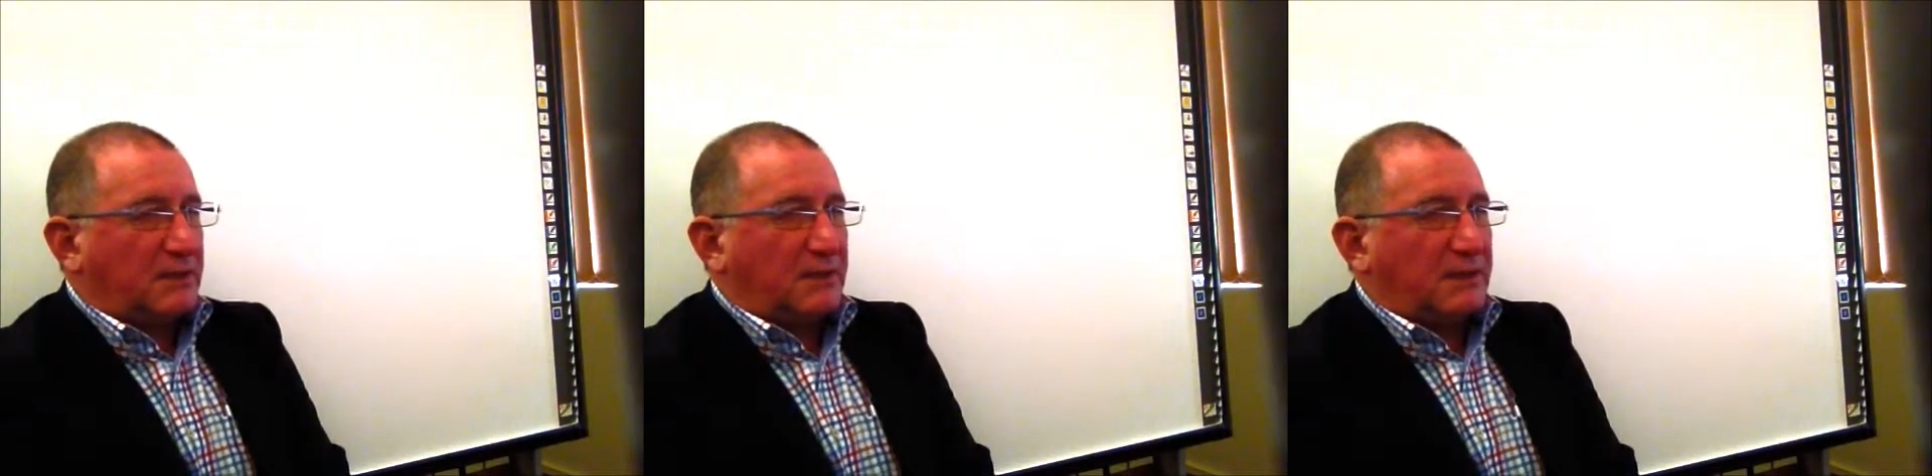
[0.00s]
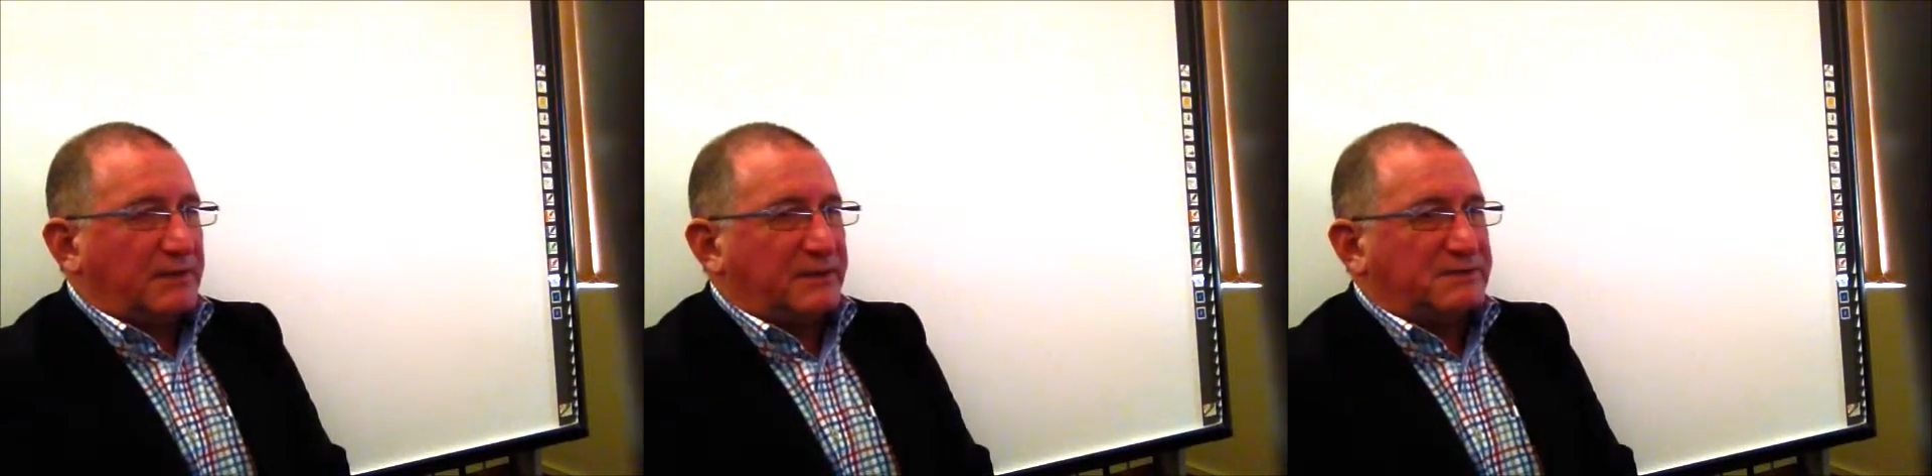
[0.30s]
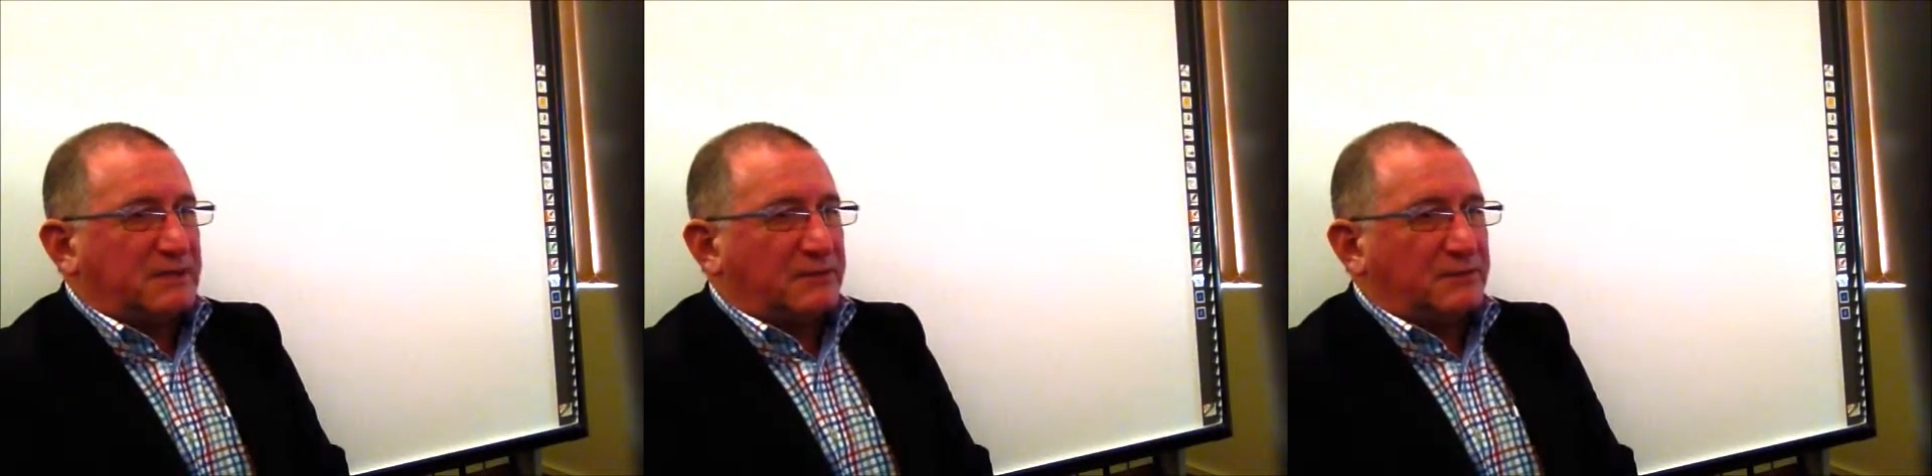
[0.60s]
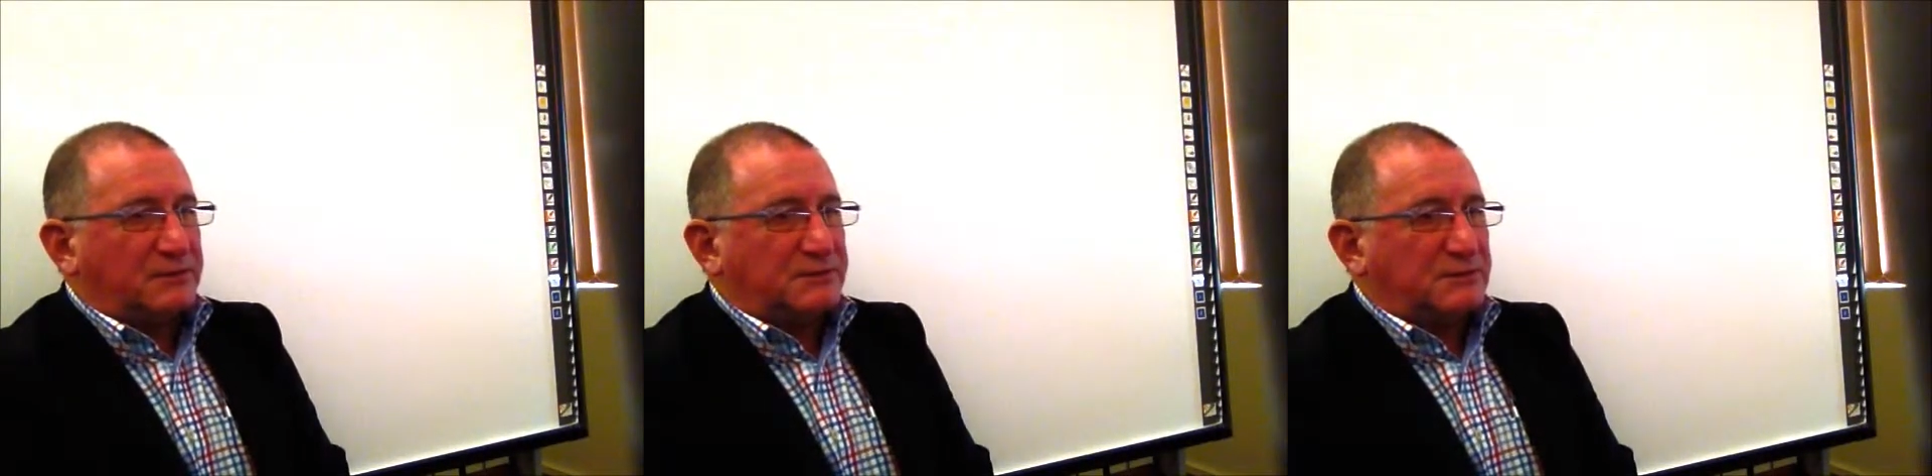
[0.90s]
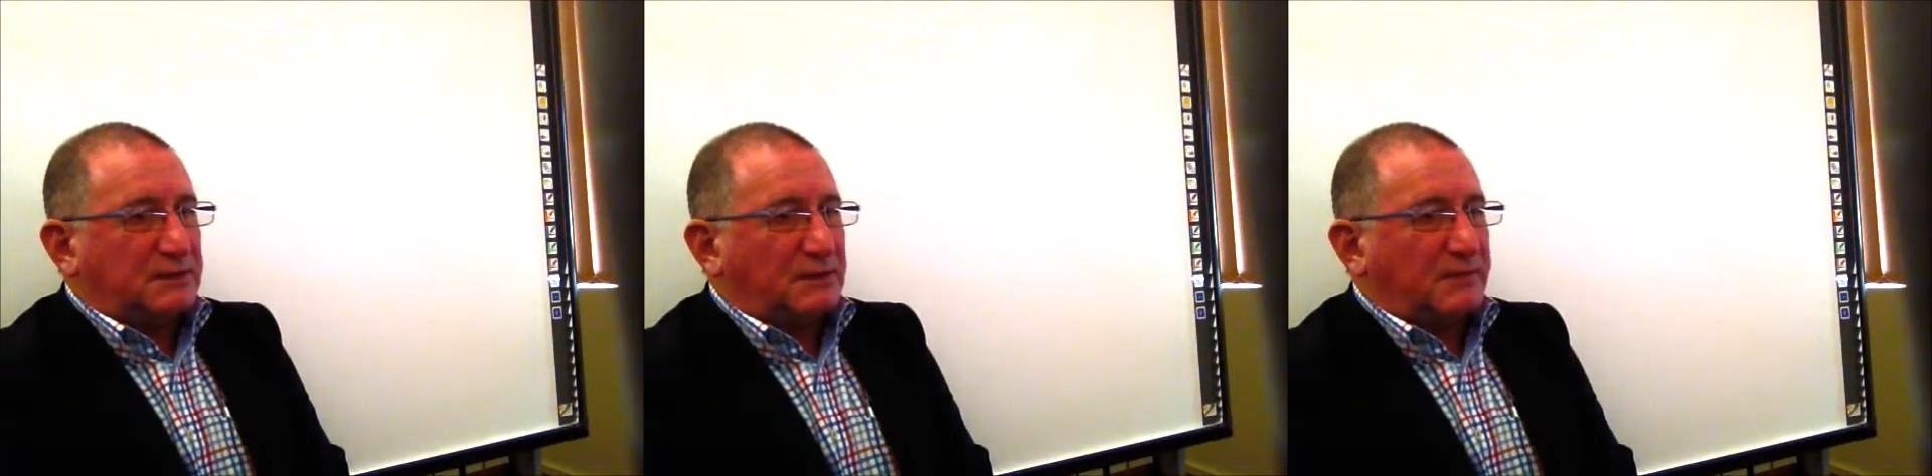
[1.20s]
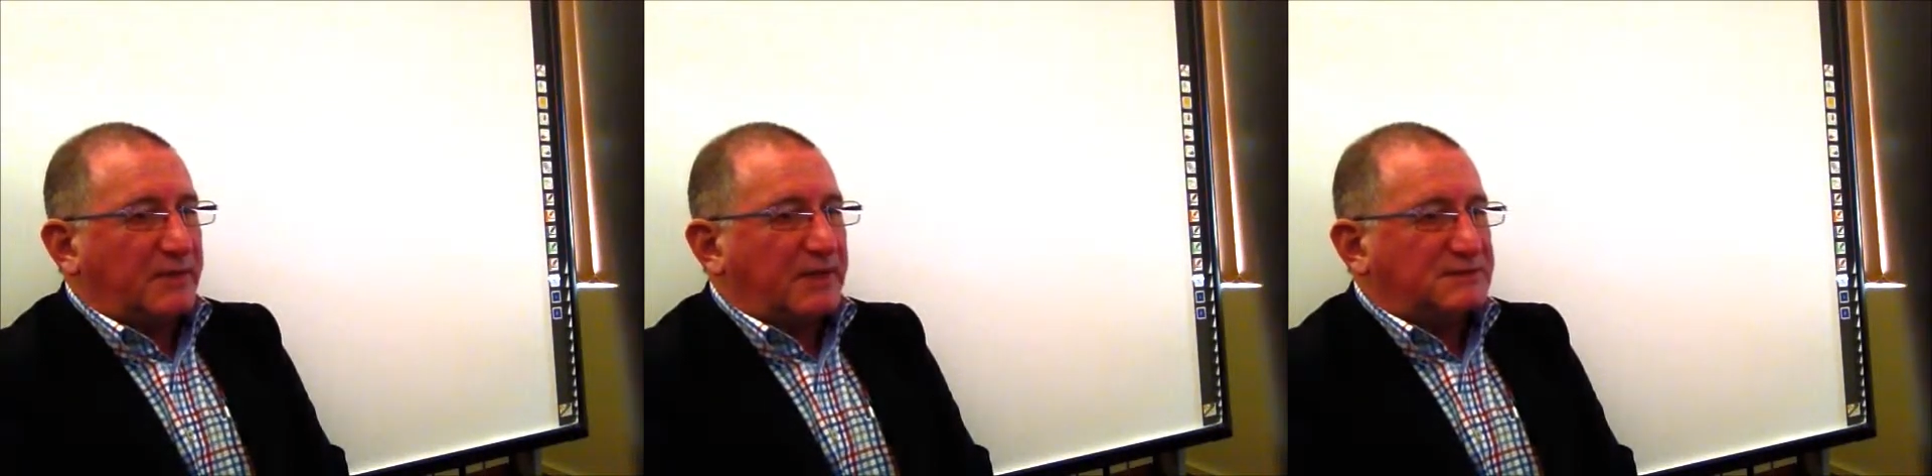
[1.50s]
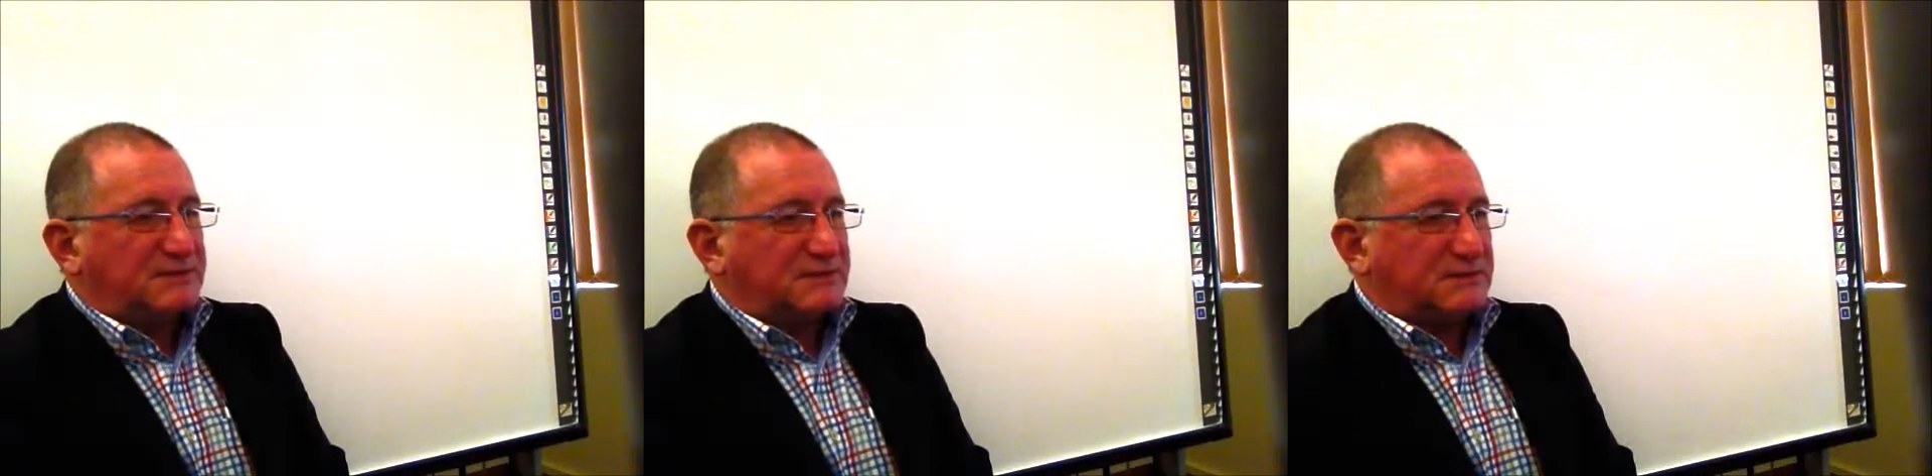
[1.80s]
and that's done on a 2-yearly basis,